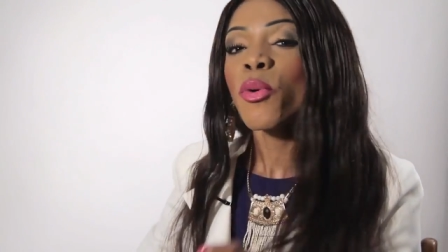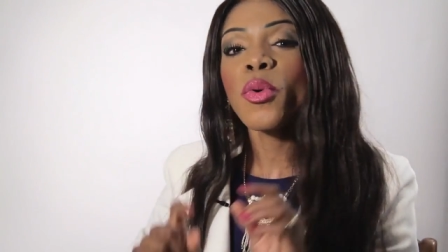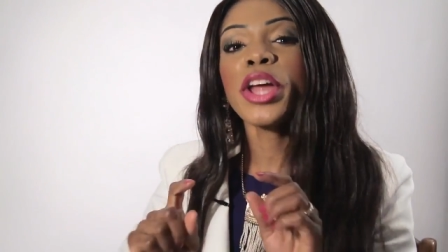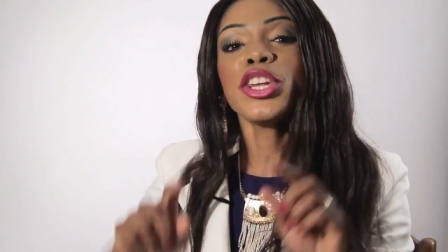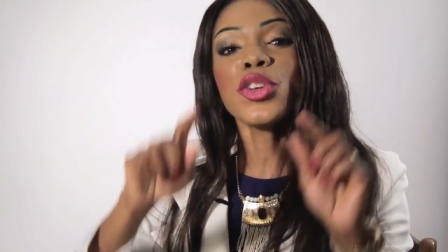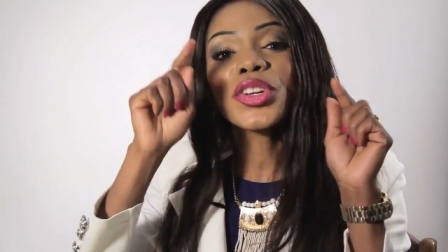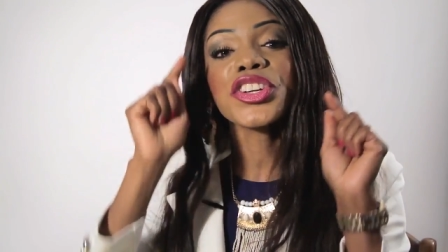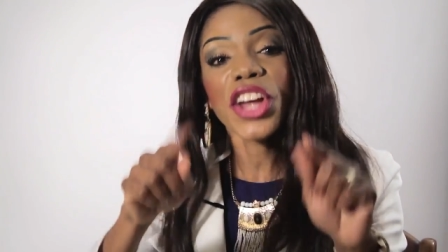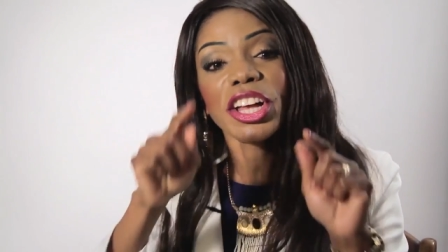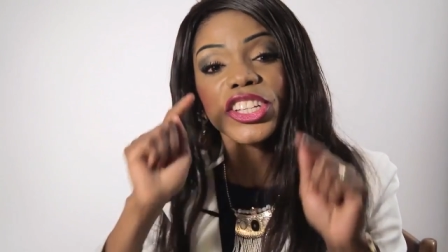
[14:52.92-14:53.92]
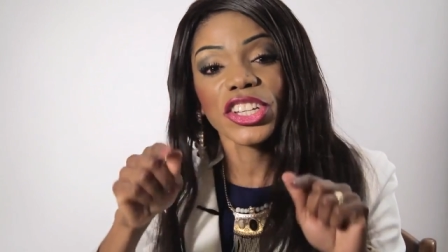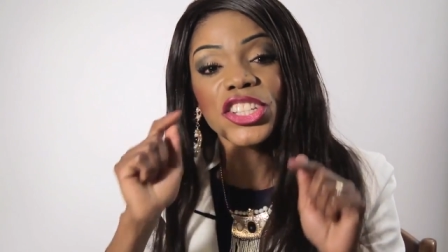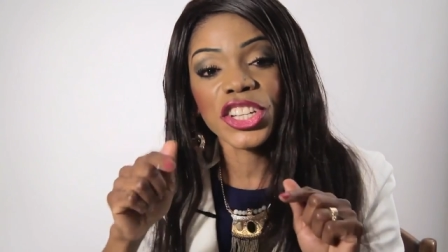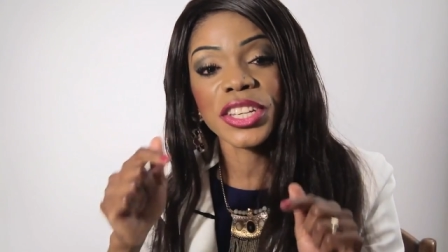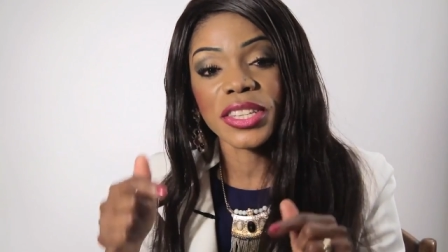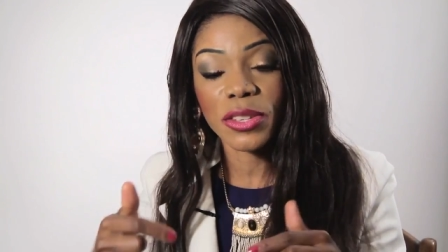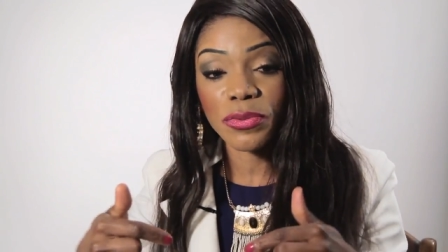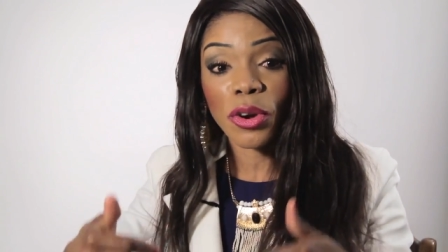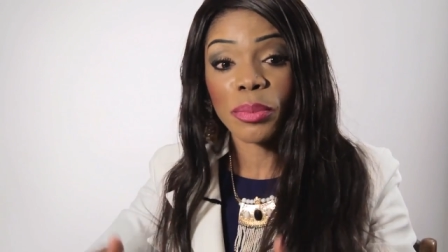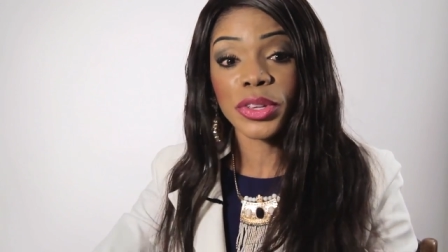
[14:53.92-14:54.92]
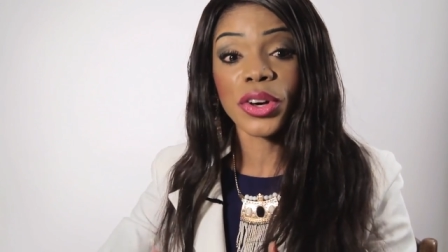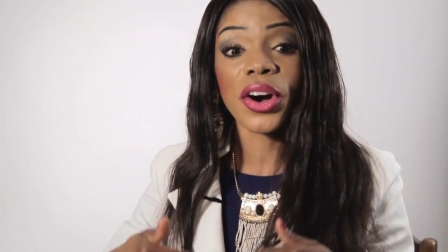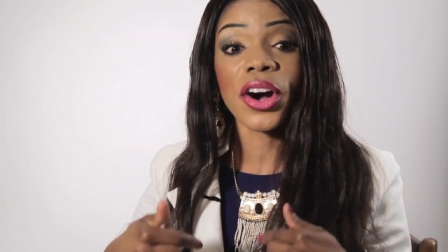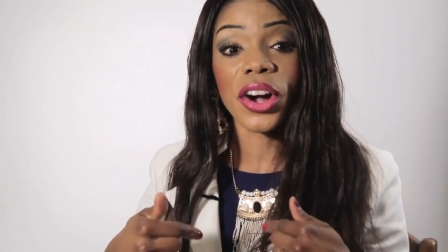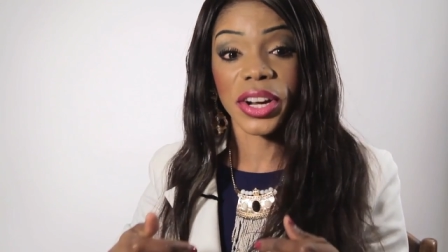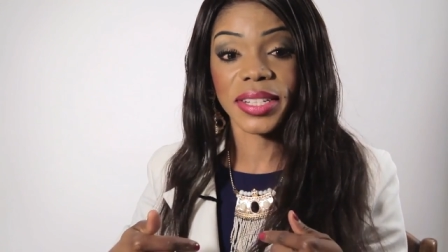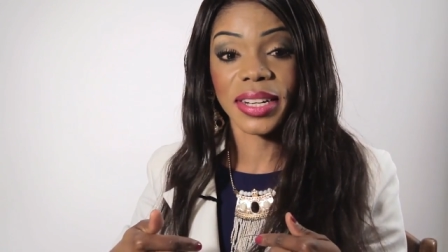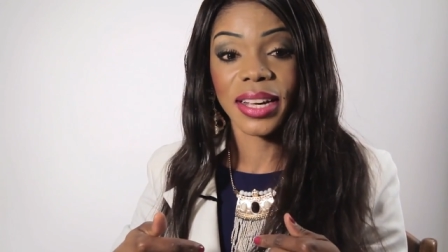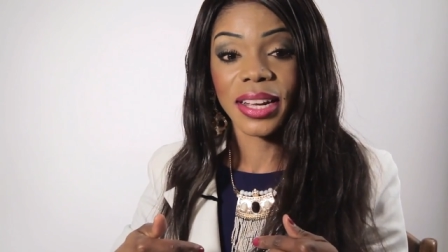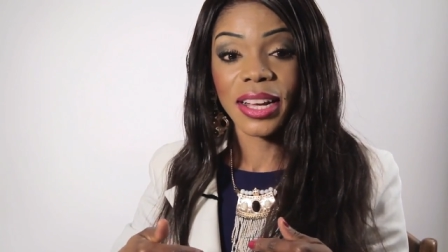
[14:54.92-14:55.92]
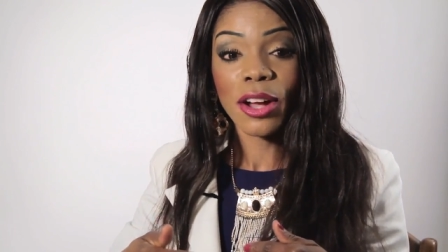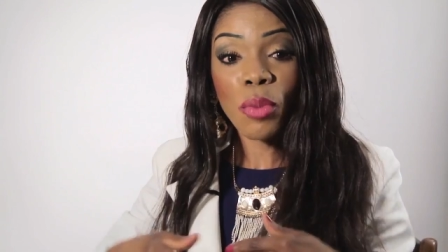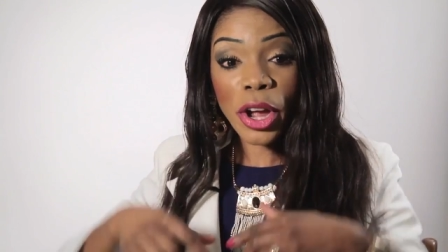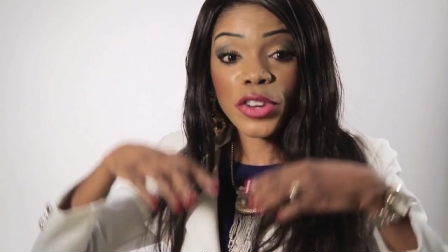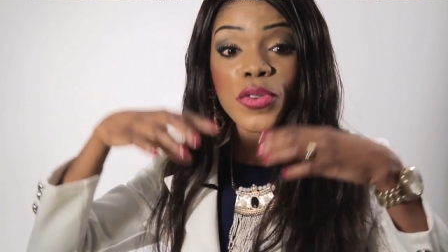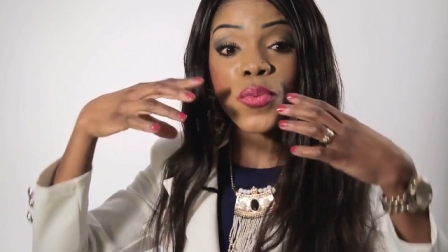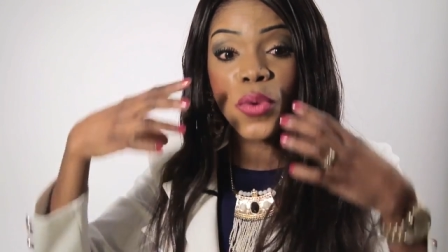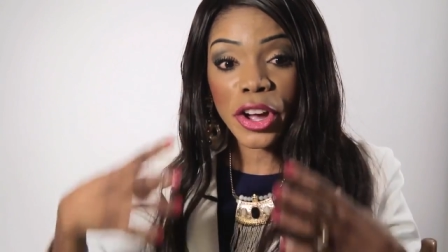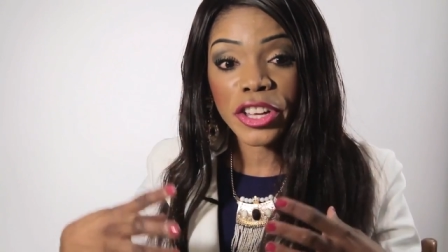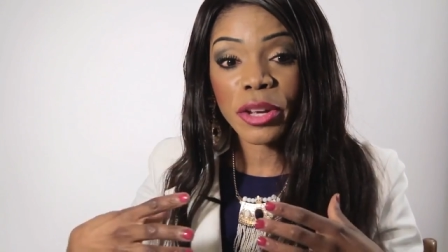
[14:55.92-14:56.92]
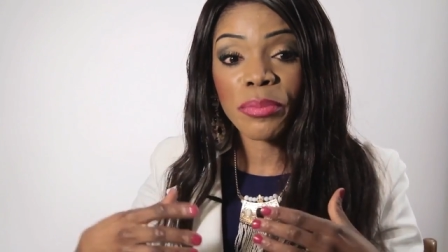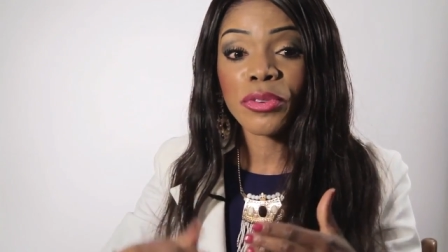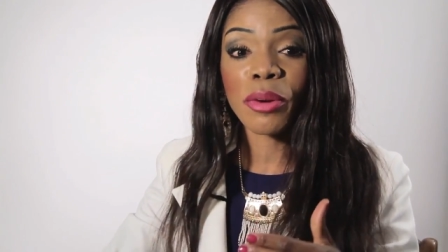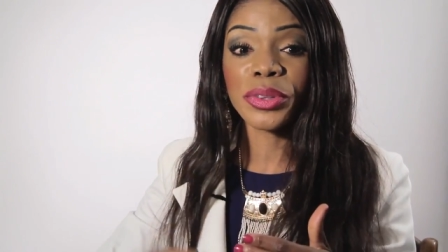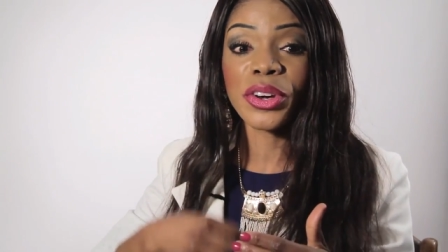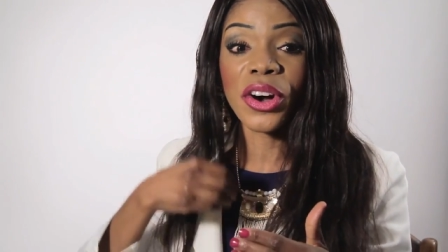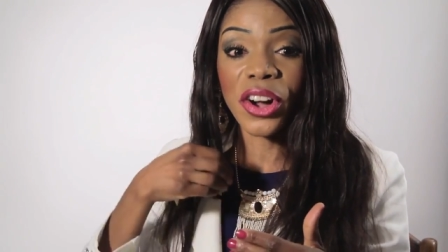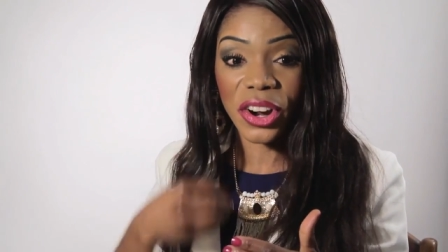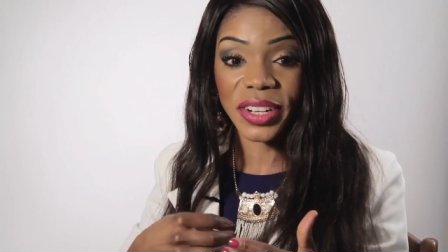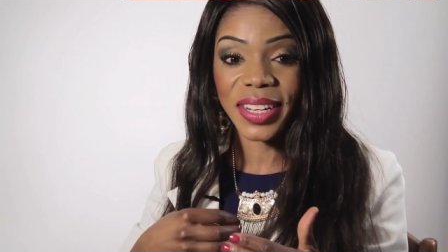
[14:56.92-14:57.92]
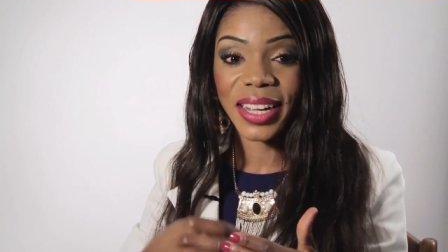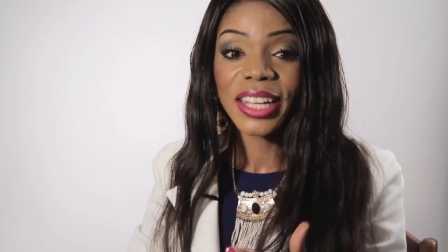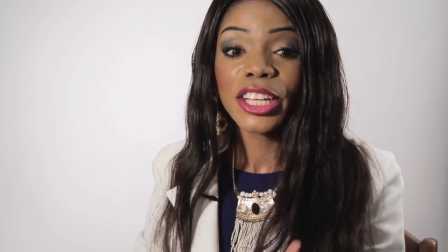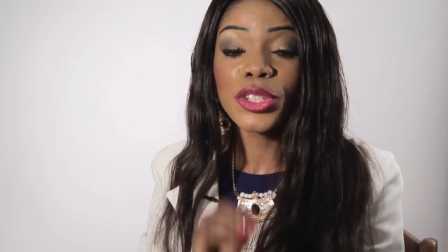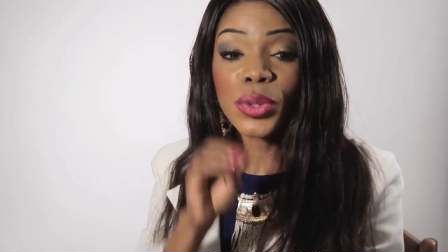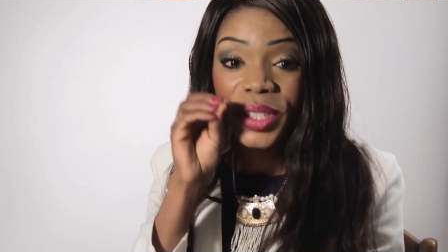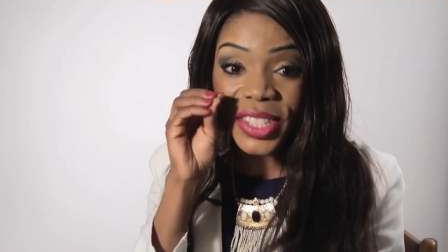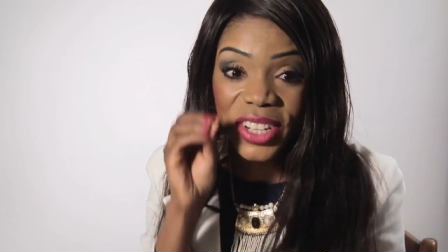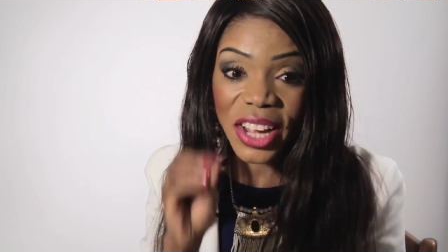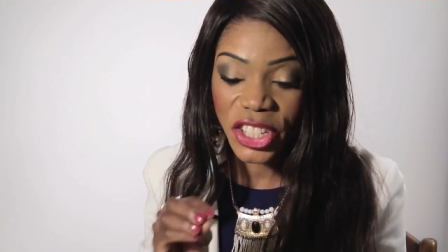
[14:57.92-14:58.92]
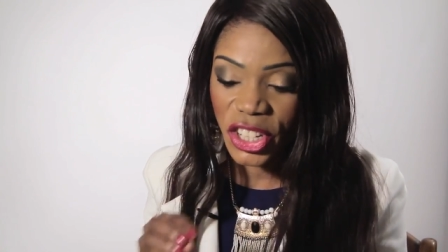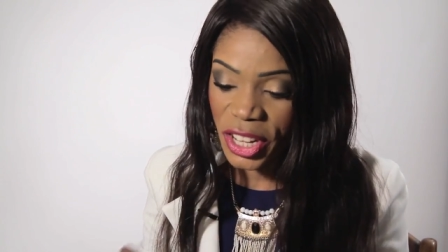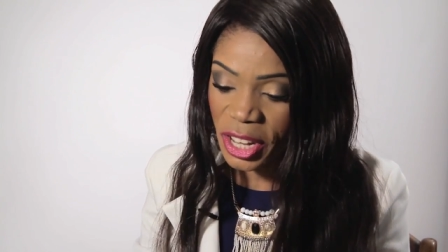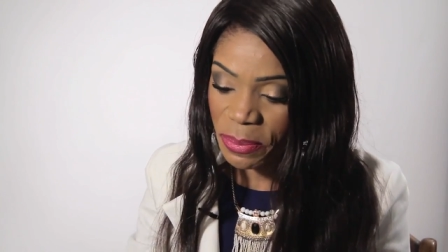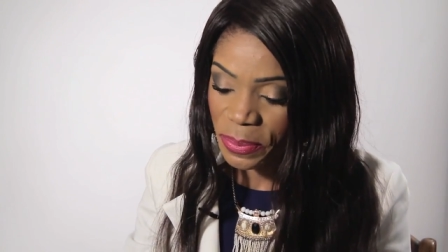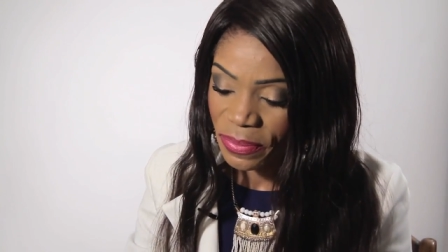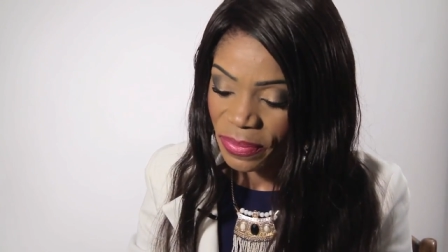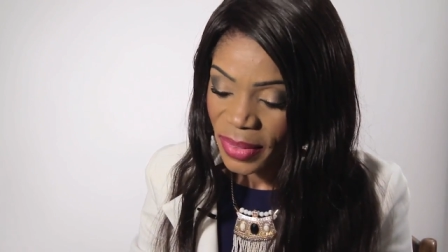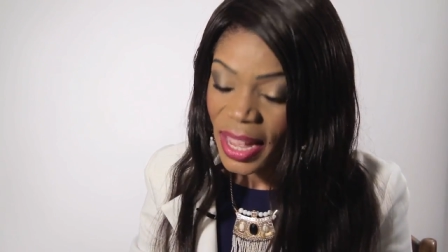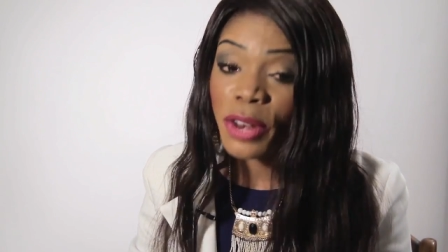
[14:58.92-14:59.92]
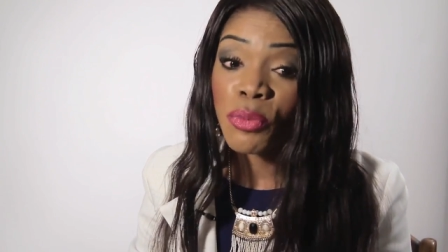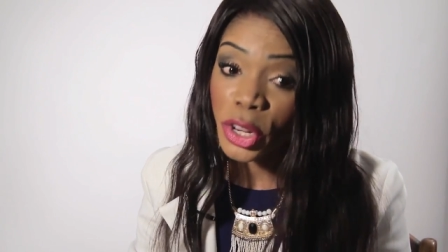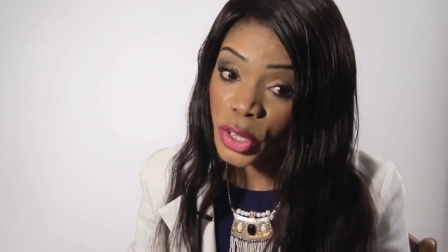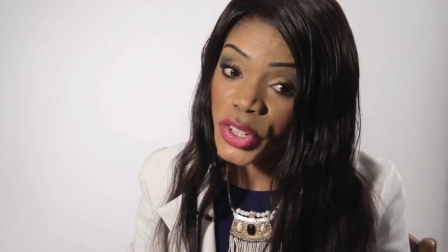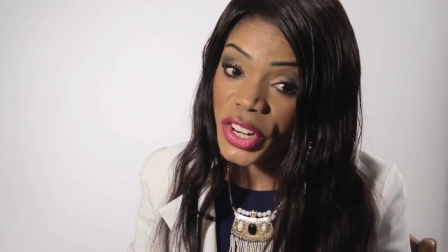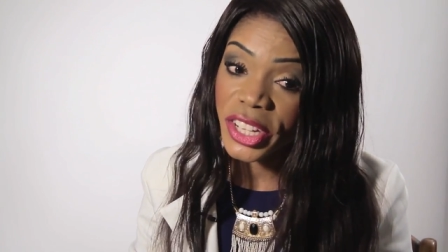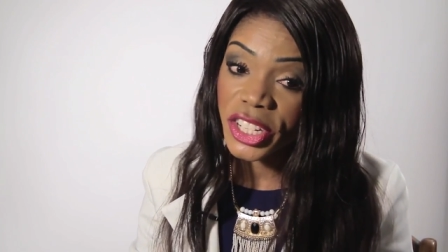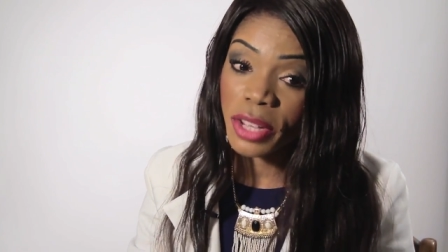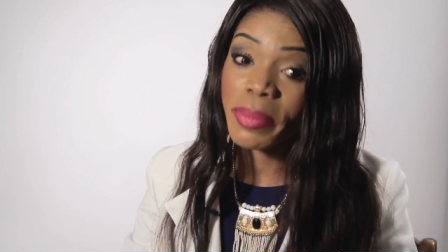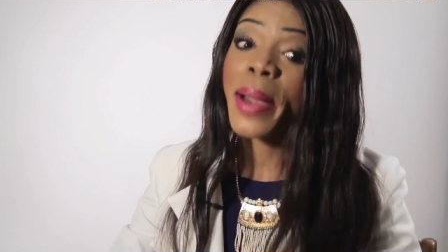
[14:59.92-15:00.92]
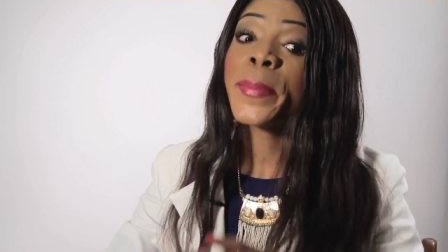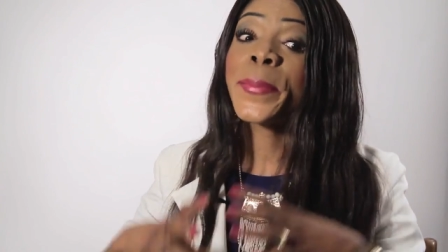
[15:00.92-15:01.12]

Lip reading: When you touch Jesus from your heart, when you worship from your heart, you touch him. And when you touch him, a